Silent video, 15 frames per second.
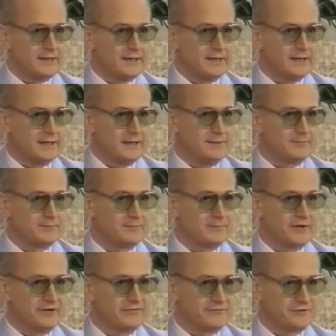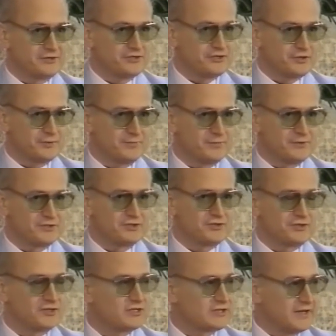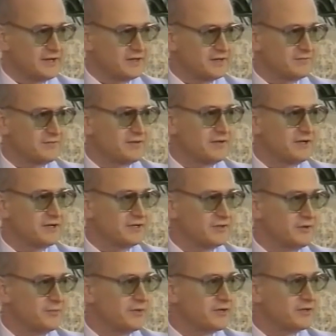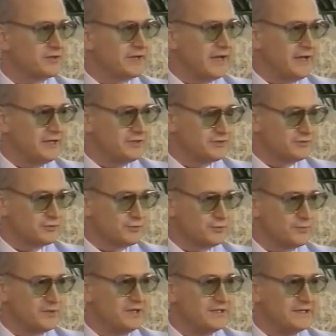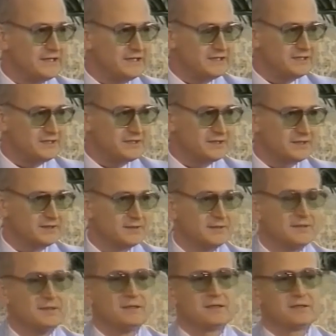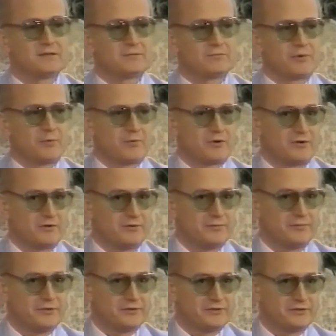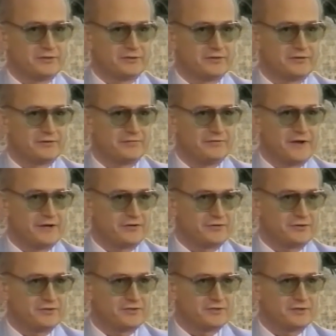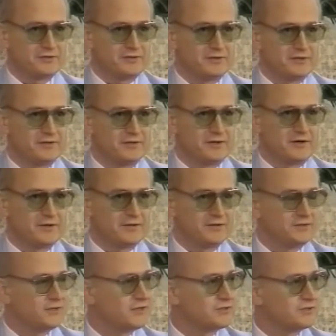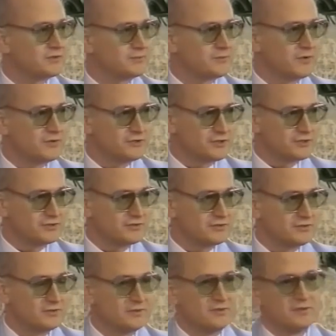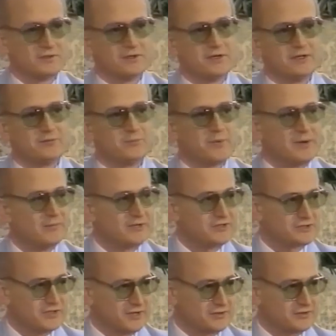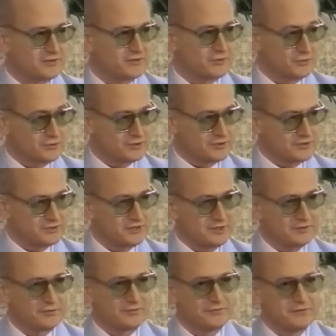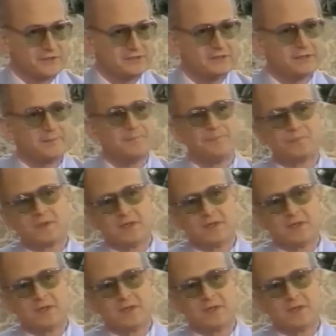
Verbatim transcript: Uh, my first job was a translator with Economical Aid Group in India. We were building refineries and, and other industrial projects in public sector, socialist sector of India.